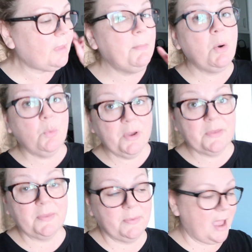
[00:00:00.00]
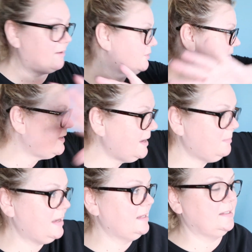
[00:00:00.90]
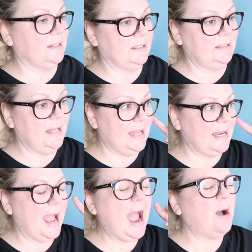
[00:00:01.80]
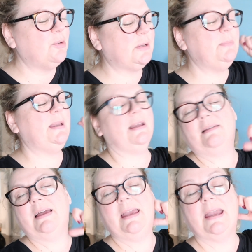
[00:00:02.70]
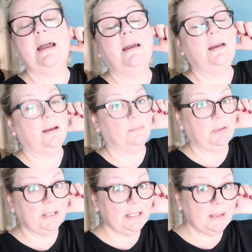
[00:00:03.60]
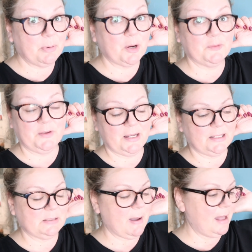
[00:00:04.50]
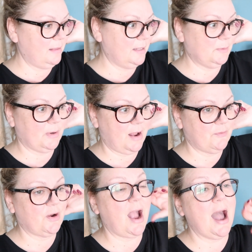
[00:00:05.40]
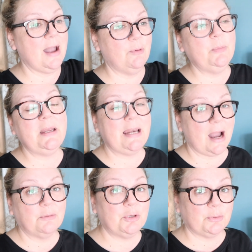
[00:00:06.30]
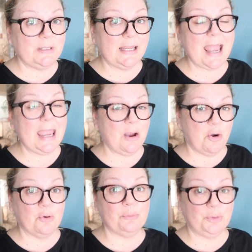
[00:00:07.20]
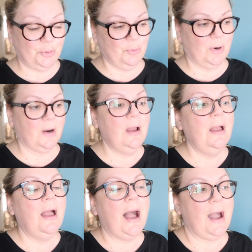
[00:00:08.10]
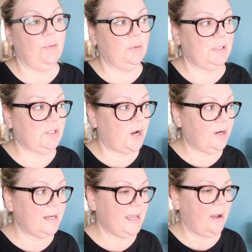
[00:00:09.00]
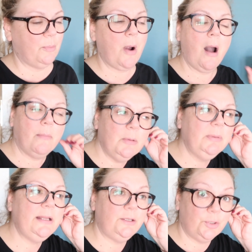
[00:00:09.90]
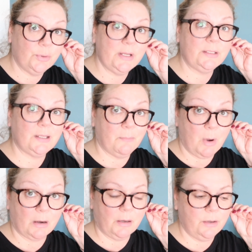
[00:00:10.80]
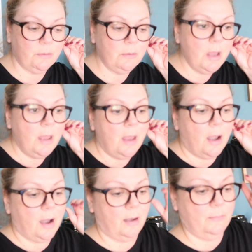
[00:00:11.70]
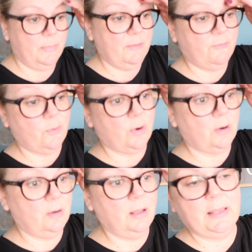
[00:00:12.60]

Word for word: But with everything being done and the house being like completely perfect, spotless, whatever, I will be now doing a home tour. I will start, I'll probably do it tomorrow um, before